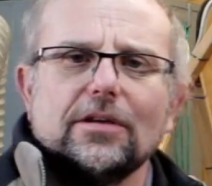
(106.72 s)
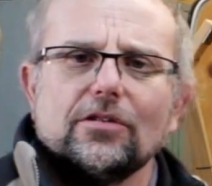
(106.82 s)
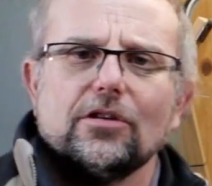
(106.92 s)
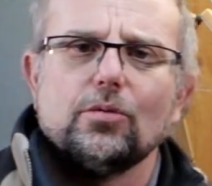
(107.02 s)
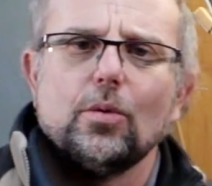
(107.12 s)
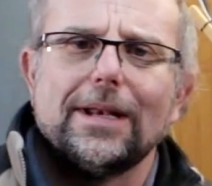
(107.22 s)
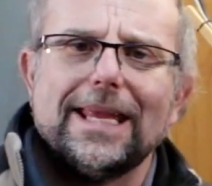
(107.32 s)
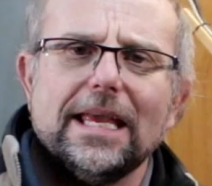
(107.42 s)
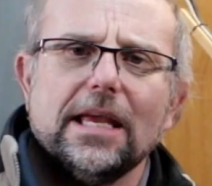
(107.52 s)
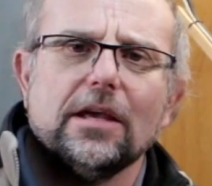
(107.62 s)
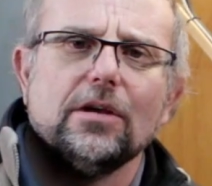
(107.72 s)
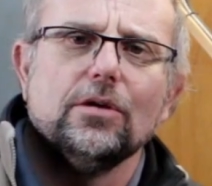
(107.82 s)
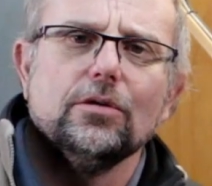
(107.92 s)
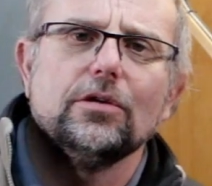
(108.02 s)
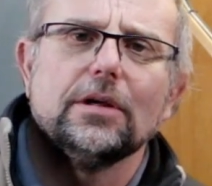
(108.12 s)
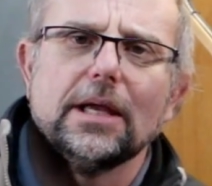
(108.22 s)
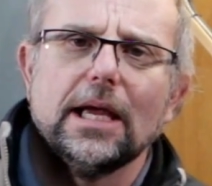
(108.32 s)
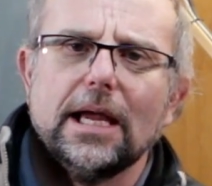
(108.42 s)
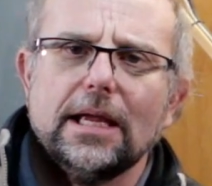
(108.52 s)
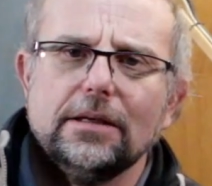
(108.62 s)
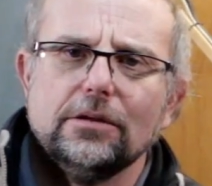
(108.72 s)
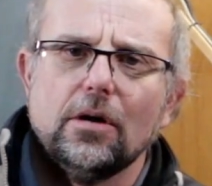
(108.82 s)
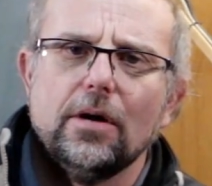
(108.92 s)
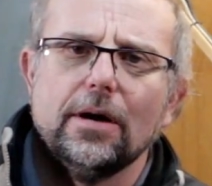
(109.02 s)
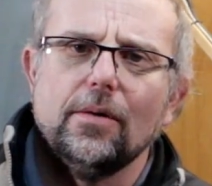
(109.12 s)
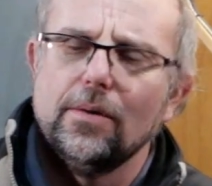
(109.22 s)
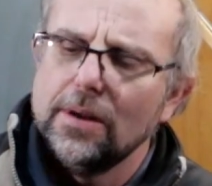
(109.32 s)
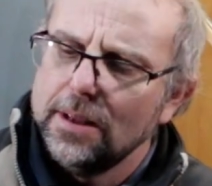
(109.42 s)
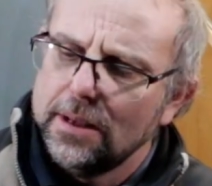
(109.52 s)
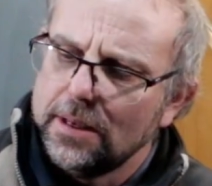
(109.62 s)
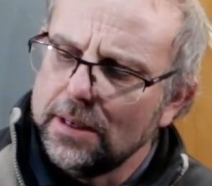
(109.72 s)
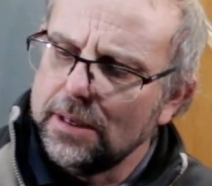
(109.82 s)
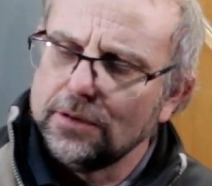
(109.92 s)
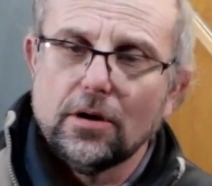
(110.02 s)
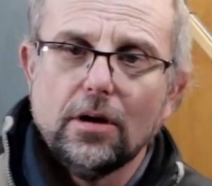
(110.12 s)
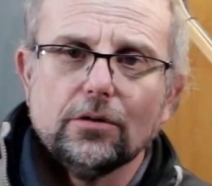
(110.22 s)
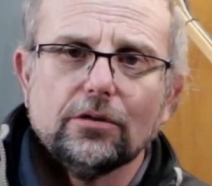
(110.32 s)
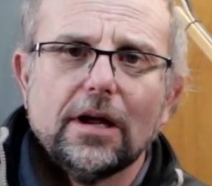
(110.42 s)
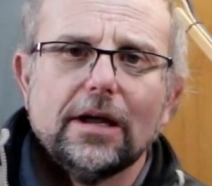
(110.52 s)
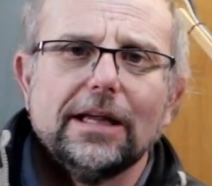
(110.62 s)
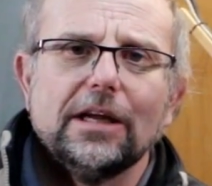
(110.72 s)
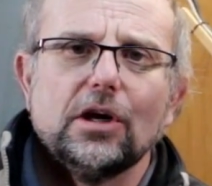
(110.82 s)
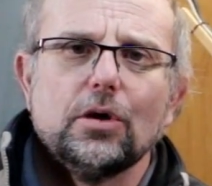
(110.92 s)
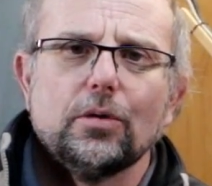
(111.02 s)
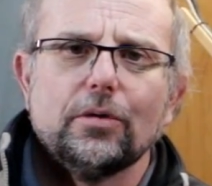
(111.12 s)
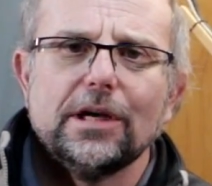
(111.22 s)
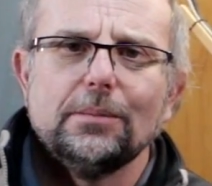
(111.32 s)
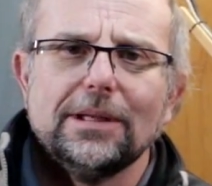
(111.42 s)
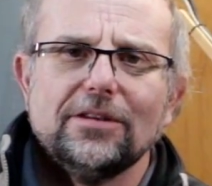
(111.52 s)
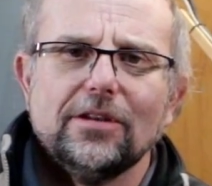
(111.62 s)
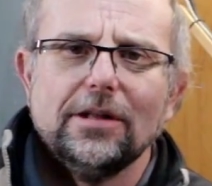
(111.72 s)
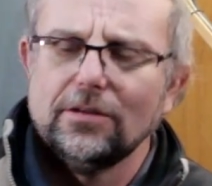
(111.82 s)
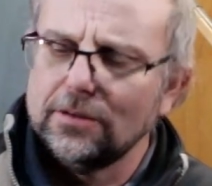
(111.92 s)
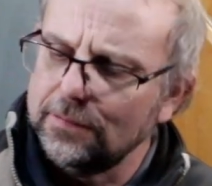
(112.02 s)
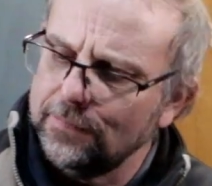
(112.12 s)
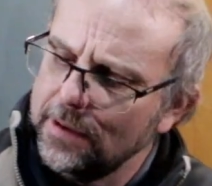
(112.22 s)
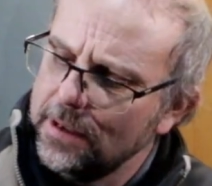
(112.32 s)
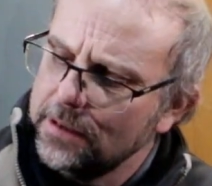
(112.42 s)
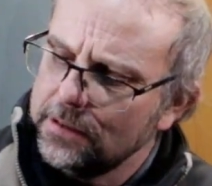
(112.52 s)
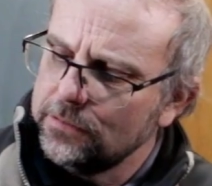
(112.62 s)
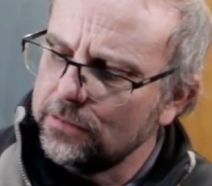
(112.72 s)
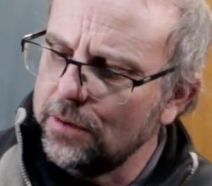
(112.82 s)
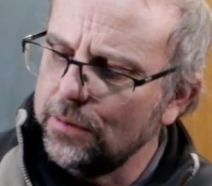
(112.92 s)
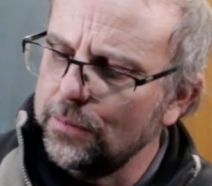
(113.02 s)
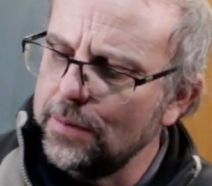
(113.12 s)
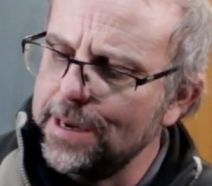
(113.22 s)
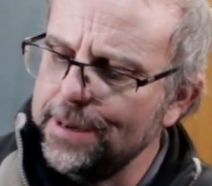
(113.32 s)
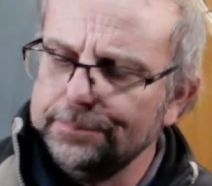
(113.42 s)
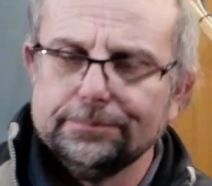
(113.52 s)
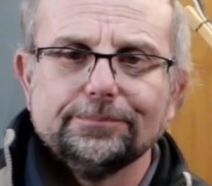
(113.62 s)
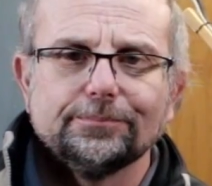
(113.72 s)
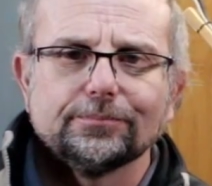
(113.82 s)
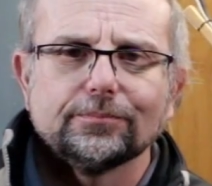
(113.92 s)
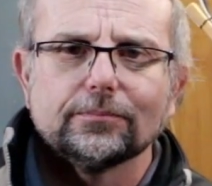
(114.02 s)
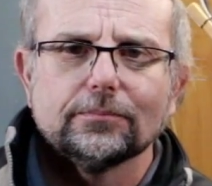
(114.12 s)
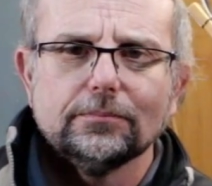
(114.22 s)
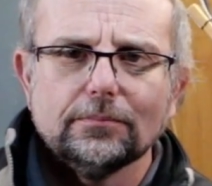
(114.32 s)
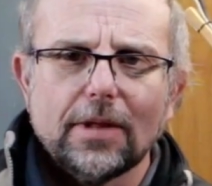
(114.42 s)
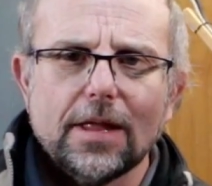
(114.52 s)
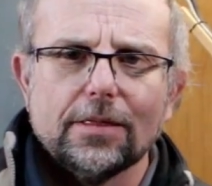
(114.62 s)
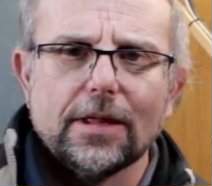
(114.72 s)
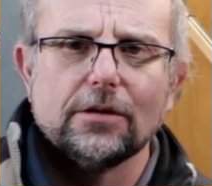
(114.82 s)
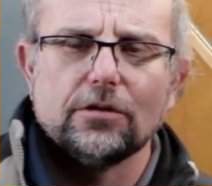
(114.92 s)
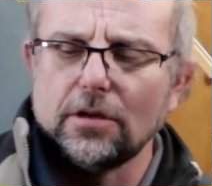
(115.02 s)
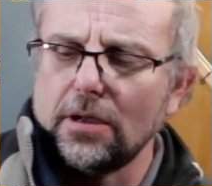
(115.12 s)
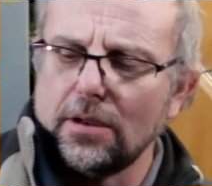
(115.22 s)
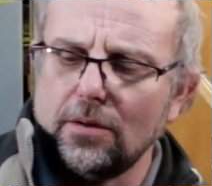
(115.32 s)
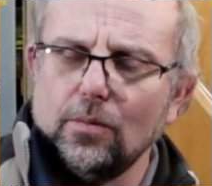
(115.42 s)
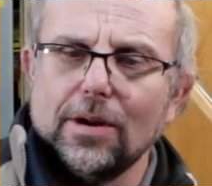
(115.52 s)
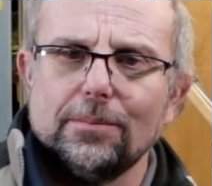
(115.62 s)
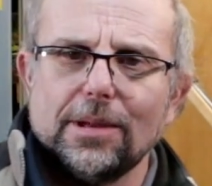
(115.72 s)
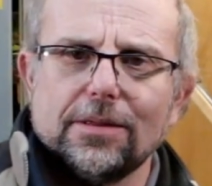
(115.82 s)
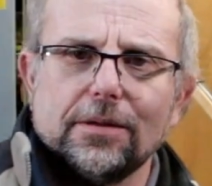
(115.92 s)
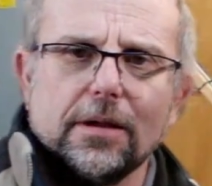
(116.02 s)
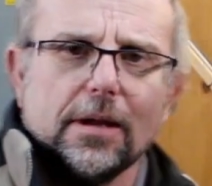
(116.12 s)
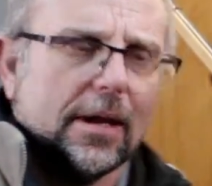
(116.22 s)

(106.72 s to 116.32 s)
is this one here using a dial. Dials are incredibly sensitive, so that's one method.